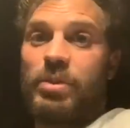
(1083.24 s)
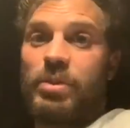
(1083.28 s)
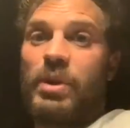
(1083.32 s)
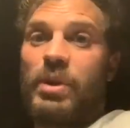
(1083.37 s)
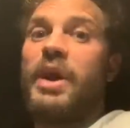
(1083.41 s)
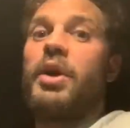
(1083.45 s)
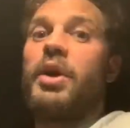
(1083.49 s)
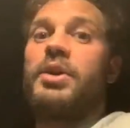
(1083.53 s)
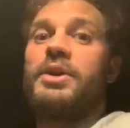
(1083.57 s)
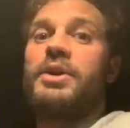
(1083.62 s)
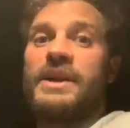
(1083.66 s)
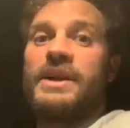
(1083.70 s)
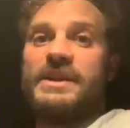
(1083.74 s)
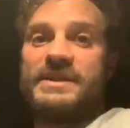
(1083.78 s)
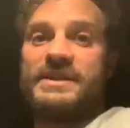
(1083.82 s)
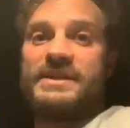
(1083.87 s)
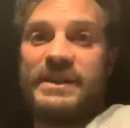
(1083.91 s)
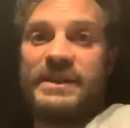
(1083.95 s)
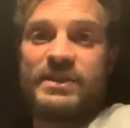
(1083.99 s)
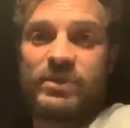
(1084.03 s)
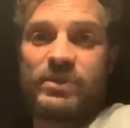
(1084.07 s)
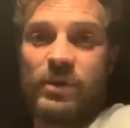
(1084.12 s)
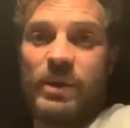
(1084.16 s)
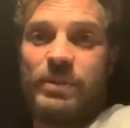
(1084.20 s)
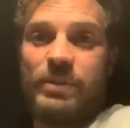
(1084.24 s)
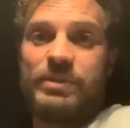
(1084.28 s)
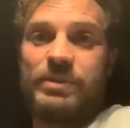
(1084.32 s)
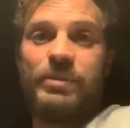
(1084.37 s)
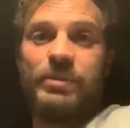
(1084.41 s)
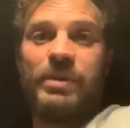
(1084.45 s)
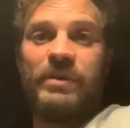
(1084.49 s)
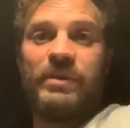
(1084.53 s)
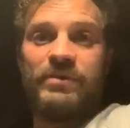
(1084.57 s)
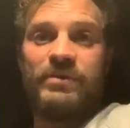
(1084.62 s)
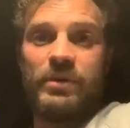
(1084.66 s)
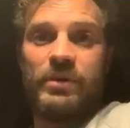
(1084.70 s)
or prioritize this script
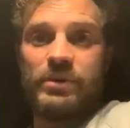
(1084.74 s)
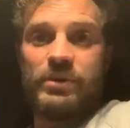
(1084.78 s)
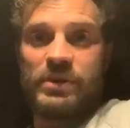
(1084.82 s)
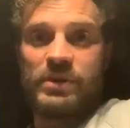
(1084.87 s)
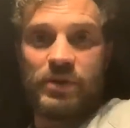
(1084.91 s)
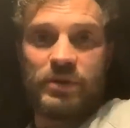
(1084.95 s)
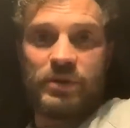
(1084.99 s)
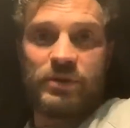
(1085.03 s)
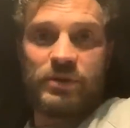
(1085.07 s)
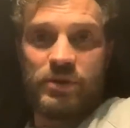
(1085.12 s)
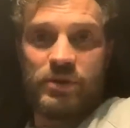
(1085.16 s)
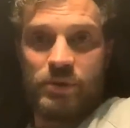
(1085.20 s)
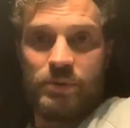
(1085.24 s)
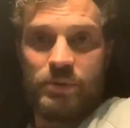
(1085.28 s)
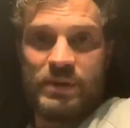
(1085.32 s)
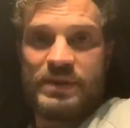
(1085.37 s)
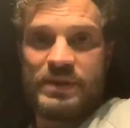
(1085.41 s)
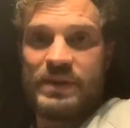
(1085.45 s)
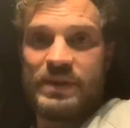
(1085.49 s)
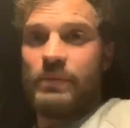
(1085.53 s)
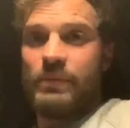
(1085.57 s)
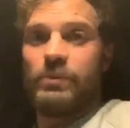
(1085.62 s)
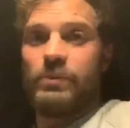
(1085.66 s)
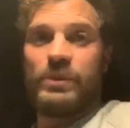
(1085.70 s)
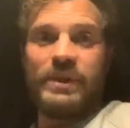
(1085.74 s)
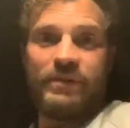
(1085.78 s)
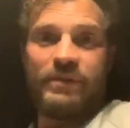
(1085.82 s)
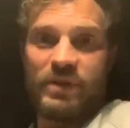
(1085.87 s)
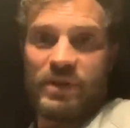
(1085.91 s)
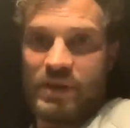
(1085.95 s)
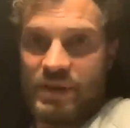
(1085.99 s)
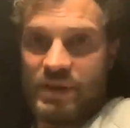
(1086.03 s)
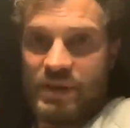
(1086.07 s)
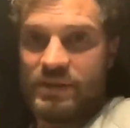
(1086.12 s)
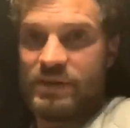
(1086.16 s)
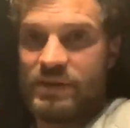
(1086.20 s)
above those other two we sent,
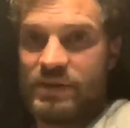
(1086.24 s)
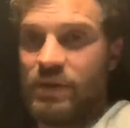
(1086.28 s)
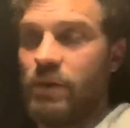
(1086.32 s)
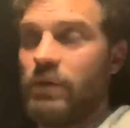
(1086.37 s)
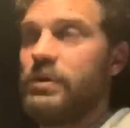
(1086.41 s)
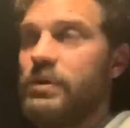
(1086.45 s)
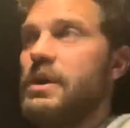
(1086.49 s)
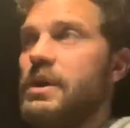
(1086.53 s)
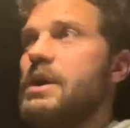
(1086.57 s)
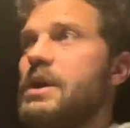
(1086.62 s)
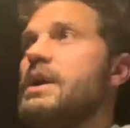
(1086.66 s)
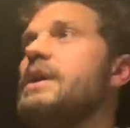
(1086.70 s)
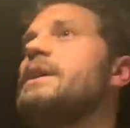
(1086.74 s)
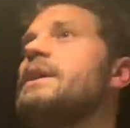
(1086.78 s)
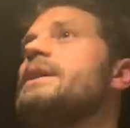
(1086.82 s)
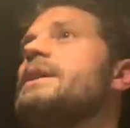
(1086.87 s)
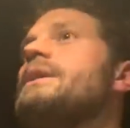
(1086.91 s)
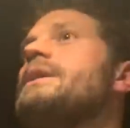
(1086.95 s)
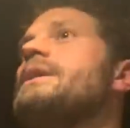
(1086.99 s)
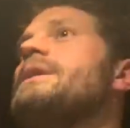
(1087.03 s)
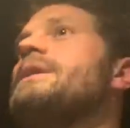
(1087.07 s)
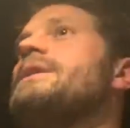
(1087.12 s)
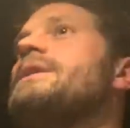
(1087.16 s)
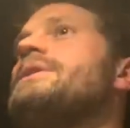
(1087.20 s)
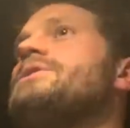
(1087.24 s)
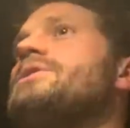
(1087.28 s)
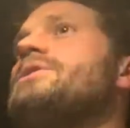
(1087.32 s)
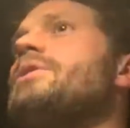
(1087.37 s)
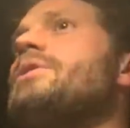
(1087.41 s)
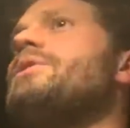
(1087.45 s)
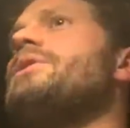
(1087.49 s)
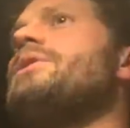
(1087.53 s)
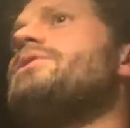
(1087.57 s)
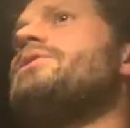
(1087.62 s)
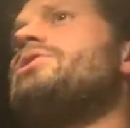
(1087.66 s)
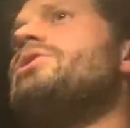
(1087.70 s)
whatever it is, you know.
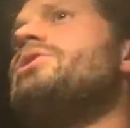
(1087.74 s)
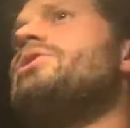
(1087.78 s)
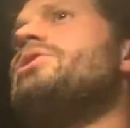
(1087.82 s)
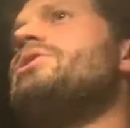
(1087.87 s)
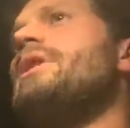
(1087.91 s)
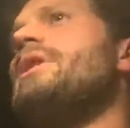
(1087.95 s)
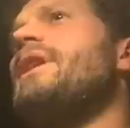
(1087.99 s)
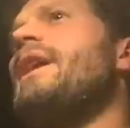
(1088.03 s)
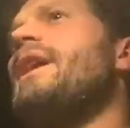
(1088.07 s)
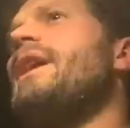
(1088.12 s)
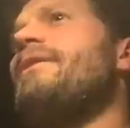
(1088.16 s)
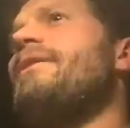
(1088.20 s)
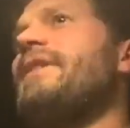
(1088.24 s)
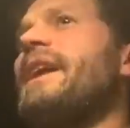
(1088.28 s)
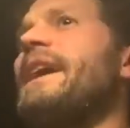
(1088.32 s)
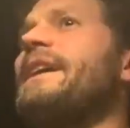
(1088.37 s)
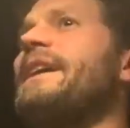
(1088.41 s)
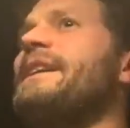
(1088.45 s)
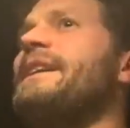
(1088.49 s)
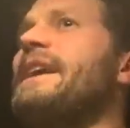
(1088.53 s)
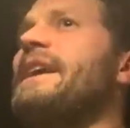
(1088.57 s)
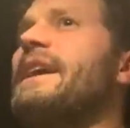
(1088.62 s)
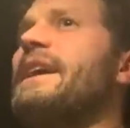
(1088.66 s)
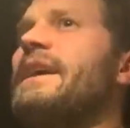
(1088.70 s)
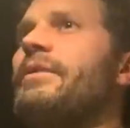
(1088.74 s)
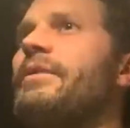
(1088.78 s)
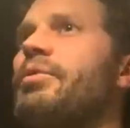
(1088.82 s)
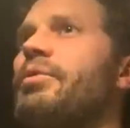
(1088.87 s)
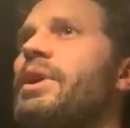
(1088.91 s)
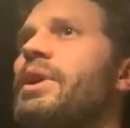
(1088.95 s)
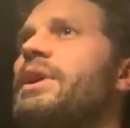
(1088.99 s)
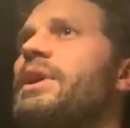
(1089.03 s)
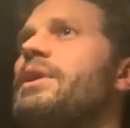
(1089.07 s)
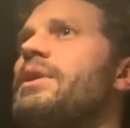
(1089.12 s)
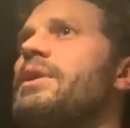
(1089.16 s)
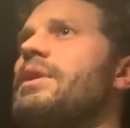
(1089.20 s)
So there's usually have an idea of
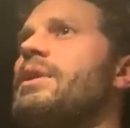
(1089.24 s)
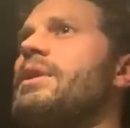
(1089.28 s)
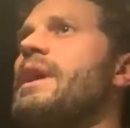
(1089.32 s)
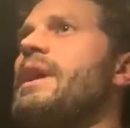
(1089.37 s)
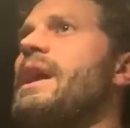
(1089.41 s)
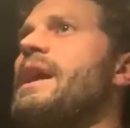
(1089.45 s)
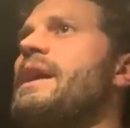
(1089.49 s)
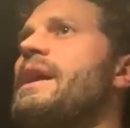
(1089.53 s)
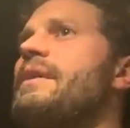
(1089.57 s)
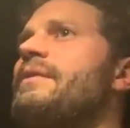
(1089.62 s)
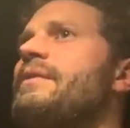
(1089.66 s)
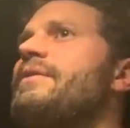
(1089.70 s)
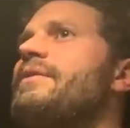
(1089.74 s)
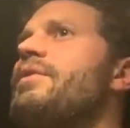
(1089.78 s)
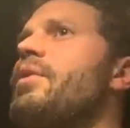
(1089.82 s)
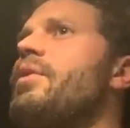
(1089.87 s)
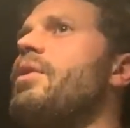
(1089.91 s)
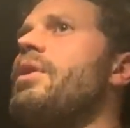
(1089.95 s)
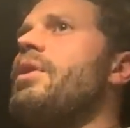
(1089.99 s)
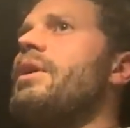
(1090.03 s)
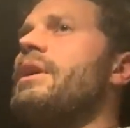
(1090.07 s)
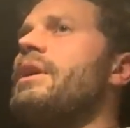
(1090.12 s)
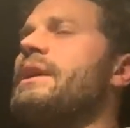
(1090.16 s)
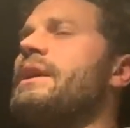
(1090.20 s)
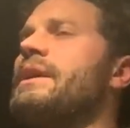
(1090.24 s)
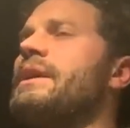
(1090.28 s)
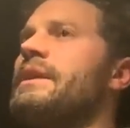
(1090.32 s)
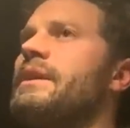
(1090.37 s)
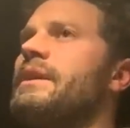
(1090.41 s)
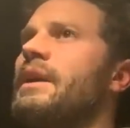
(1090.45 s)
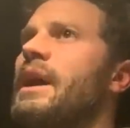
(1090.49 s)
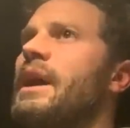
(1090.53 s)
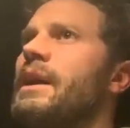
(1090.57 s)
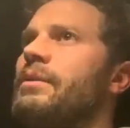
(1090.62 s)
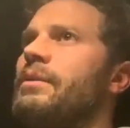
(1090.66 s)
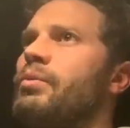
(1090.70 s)
what you're in for
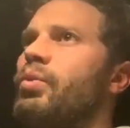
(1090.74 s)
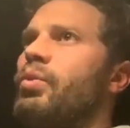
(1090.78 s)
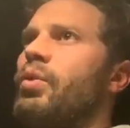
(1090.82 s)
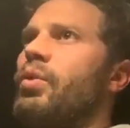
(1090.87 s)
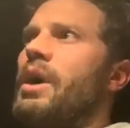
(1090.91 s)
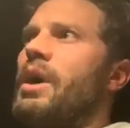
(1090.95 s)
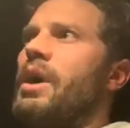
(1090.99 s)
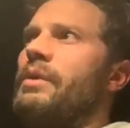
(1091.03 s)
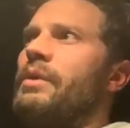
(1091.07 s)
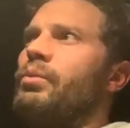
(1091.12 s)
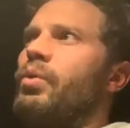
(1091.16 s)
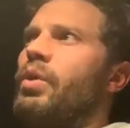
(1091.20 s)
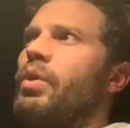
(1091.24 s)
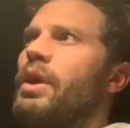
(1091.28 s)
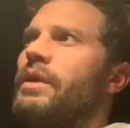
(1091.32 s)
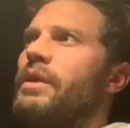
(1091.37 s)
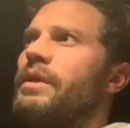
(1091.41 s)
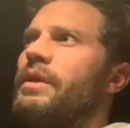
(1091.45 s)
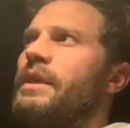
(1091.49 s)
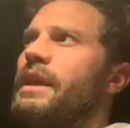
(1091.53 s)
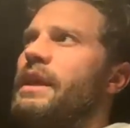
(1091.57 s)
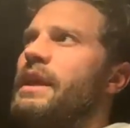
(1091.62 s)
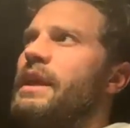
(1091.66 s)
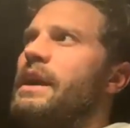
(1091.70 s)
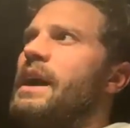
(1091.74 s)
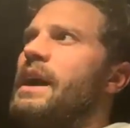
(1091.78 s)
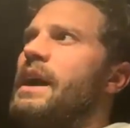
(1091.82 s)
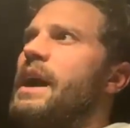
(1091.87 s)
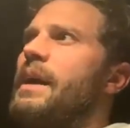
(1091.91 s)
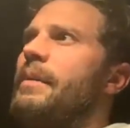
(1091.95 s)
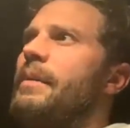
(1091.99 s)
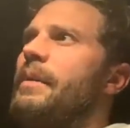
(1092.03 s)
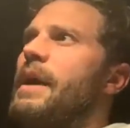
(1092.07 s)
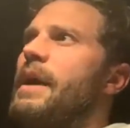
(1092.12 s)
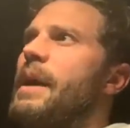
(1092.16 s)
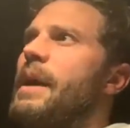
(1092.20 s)
and and and what the
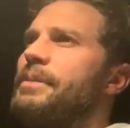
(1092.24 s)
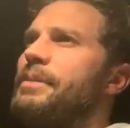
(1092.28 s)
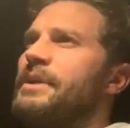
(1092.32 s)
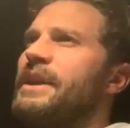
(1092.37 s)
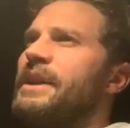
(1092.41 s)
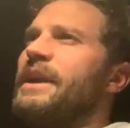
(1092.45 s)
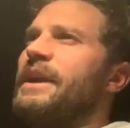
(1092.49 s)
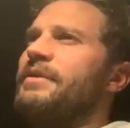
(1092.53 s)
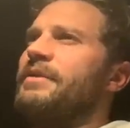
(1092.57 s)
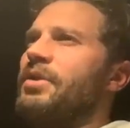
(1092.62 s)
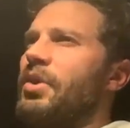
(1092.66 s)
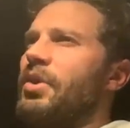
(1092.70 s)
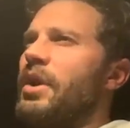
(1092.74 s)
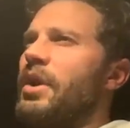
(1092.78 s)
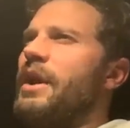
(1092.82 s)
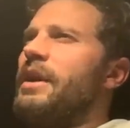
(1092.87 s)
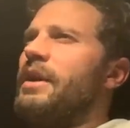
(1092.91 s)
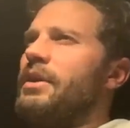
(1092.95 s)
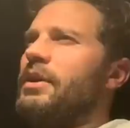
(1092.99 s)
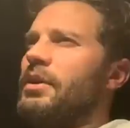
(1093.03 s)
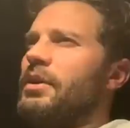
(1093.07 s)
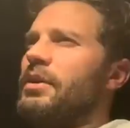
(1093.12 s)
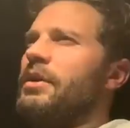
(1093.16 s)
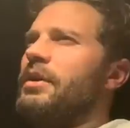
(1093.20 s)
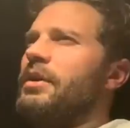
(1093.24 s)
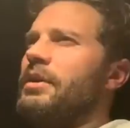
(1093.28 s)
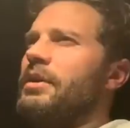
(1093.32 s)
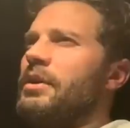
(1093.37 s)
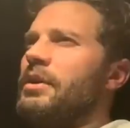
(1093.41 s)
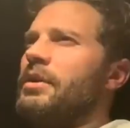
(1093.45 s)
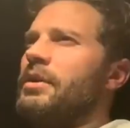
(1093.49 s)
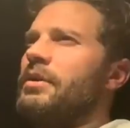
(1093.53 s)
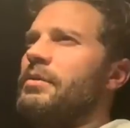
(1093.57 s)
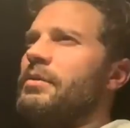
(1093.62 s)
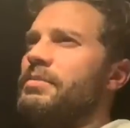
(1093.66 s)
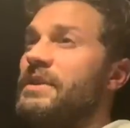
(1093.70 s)
uh, appetite of your your
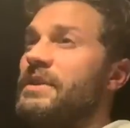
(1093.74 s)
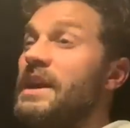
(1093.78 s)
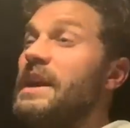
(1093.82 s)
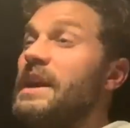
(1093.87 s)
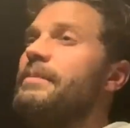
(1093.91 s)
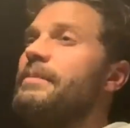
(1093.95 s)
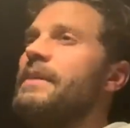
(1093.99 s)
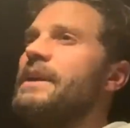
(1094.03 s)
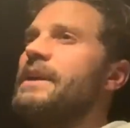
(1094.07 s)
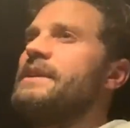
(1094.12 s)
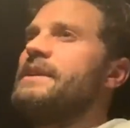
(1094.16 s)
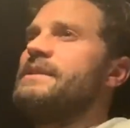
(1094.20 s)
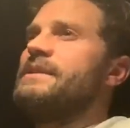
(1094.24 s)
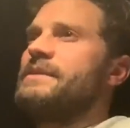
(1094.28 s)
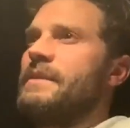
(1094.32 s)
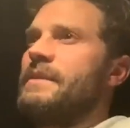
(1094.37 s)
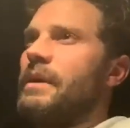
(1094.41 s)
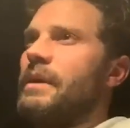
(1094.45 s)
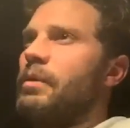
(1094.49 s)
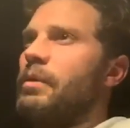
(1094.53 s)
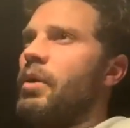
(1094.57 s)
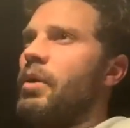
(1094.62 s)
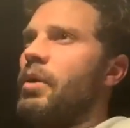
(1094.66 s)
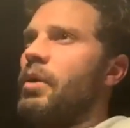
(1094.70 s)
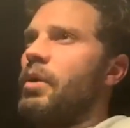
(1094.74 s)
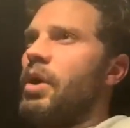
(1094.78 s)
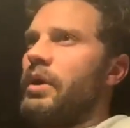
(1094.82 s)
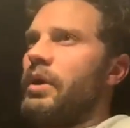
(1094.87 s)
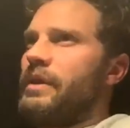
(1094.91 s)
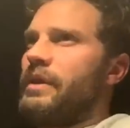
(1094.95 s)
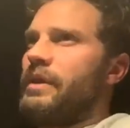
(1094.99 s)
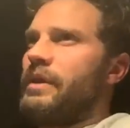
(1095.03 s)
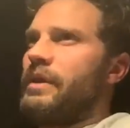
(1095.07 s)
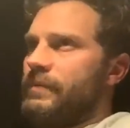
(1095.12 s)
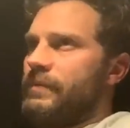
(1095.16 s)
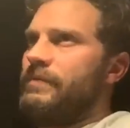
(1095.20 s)
your team is
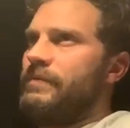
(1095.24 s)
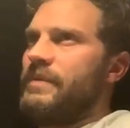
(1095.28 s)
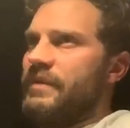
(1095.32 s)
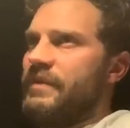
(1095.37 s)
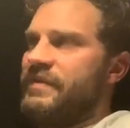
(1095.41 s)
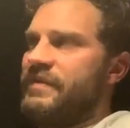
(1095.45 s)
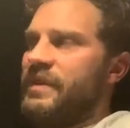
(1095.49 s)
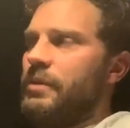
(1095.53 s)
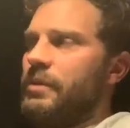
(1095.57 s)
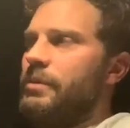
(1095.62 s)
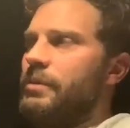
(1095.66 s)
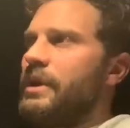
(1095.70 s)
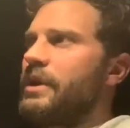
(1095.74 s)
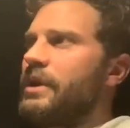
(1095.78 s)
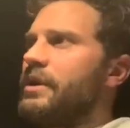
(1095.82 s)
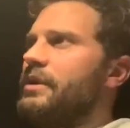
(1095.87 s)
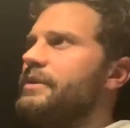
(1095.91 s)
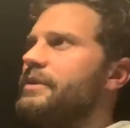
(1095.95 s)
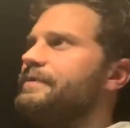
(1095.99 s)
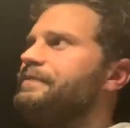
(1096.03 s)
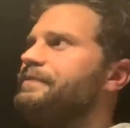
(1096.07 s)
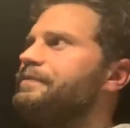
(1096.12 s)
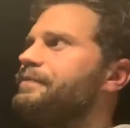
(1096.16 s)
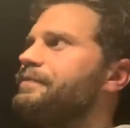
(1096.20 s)
around the, the filmmaker.